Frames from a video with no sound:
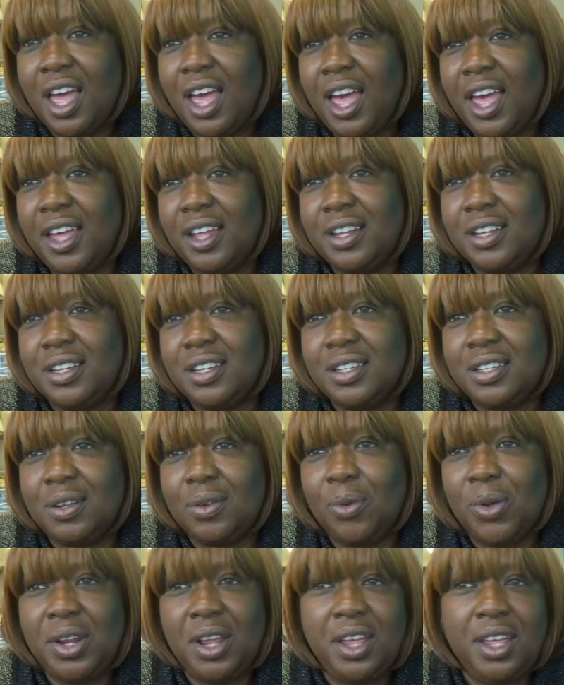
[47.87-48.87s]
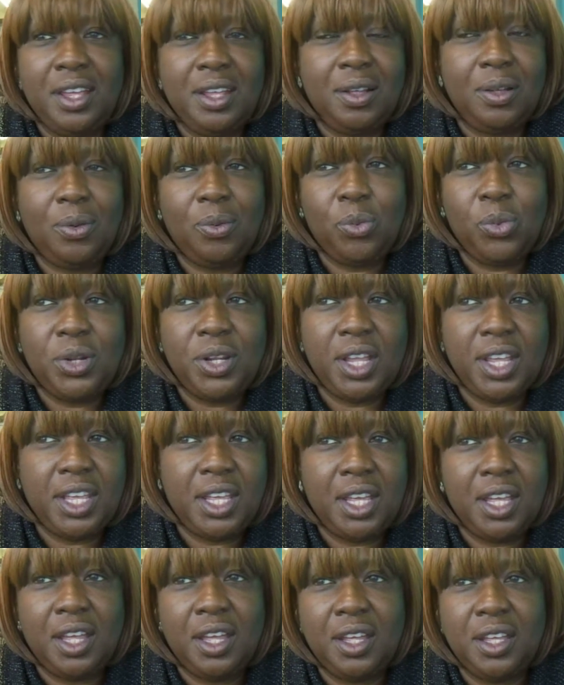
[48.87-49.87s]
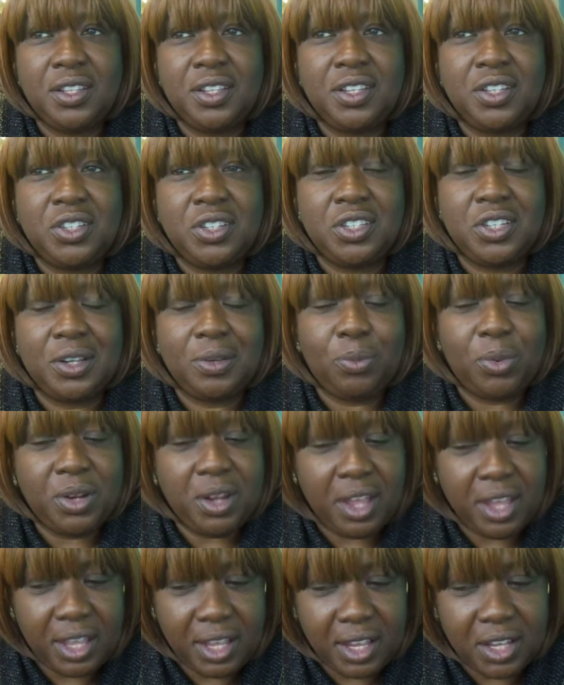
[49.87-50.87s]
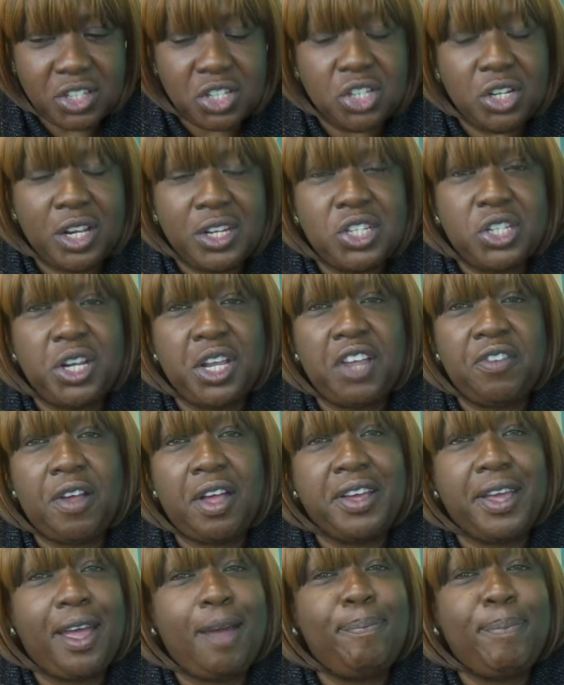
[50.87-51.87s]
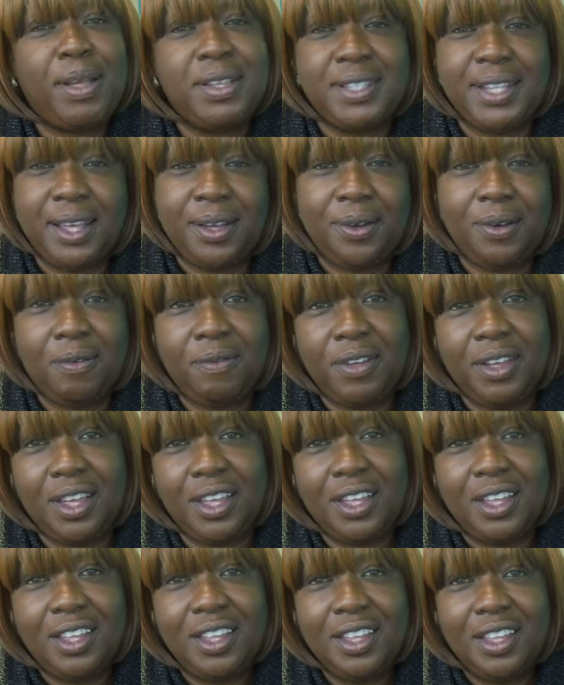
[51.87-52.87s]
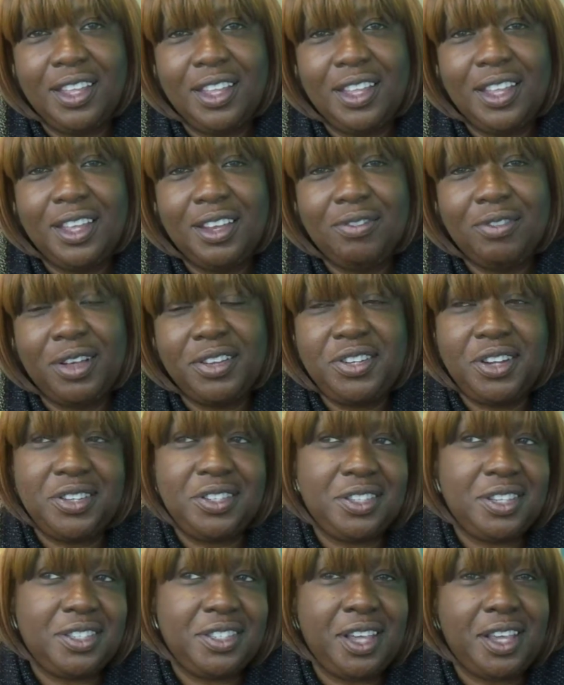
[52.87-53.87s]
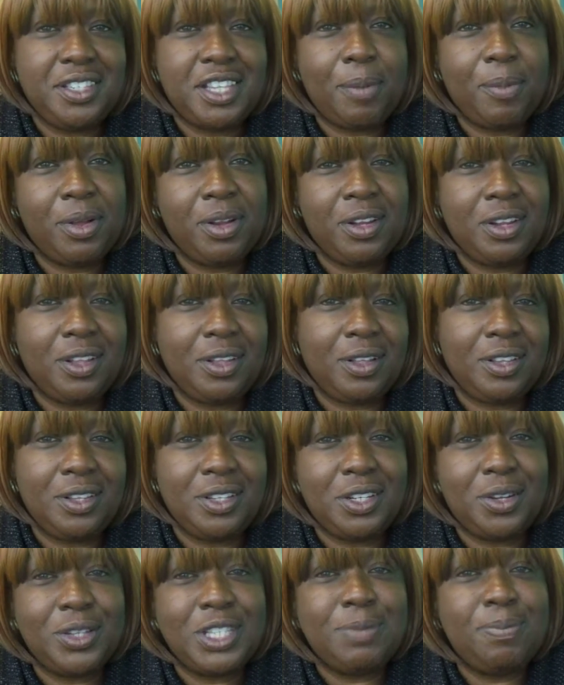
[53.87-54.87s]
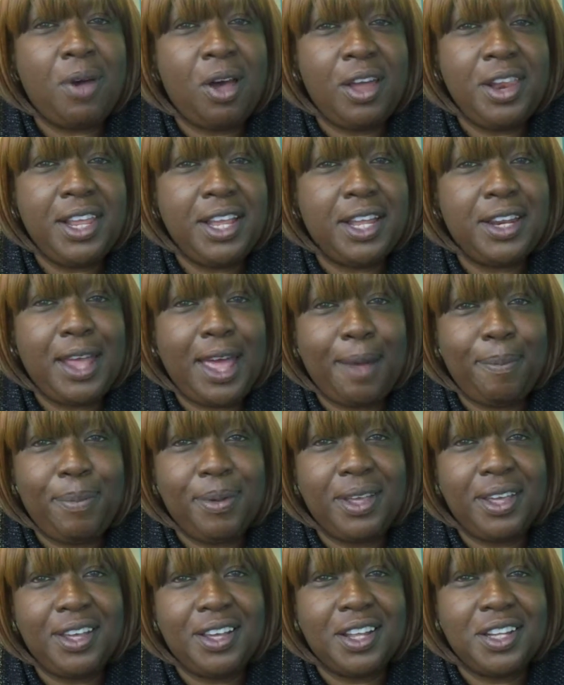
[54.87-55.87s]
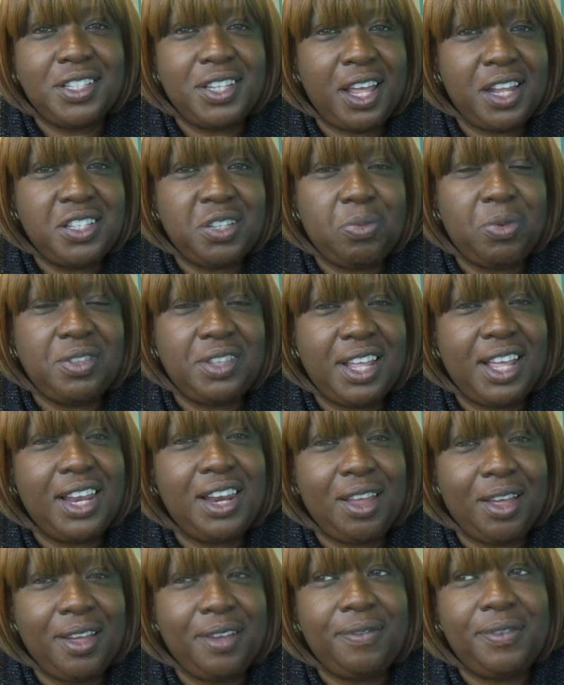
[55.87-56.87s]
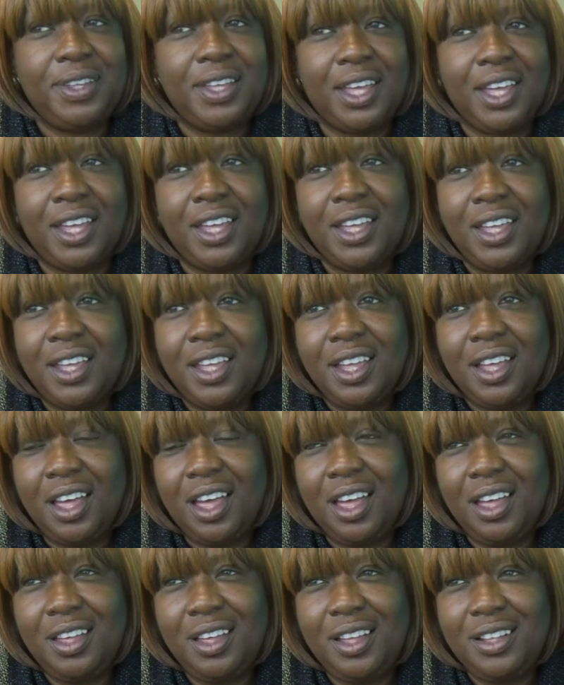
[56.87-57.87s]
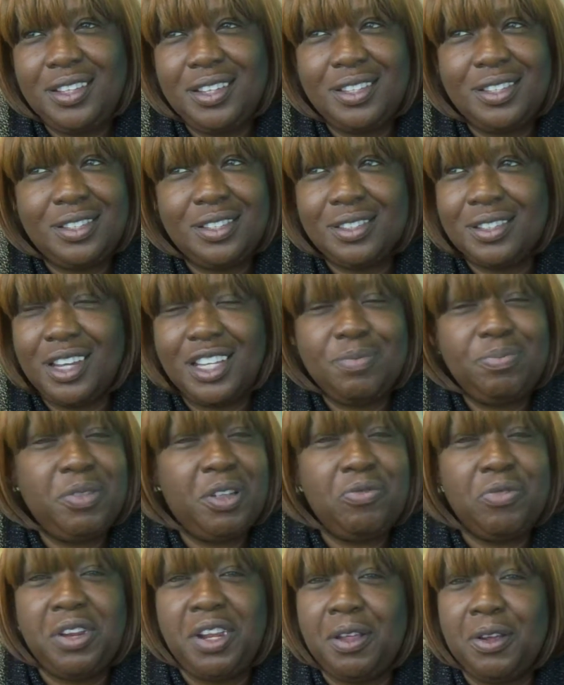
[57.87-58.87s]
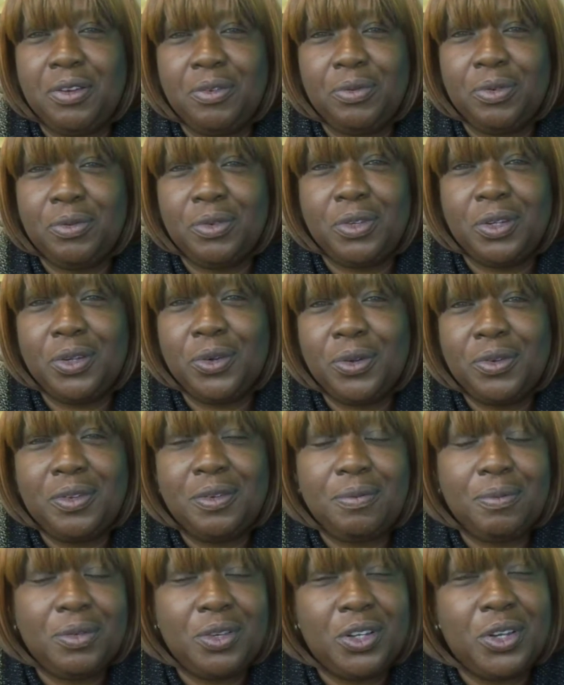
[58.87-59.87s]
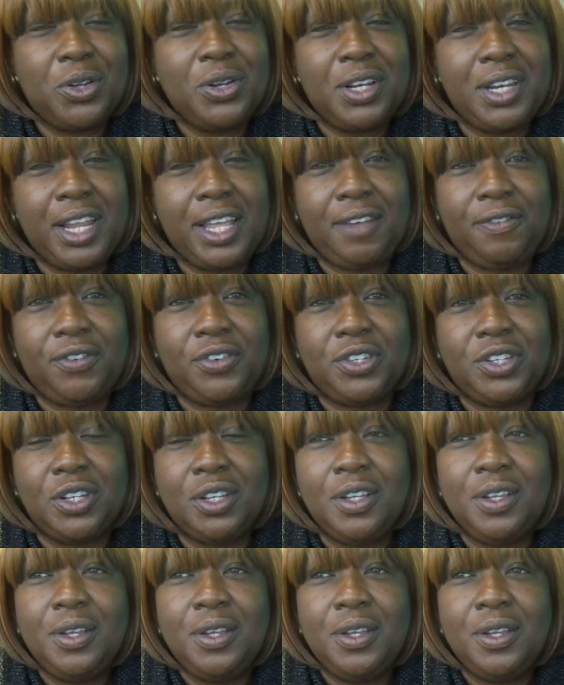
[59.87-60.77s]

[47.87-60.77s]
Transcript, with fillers: And when I when I uh, when I achieve, I get a buzz out of it. Like just to see someone, you know, smiling and happy and content yeah. with their life, you know, uh, it just gives me really good good lift.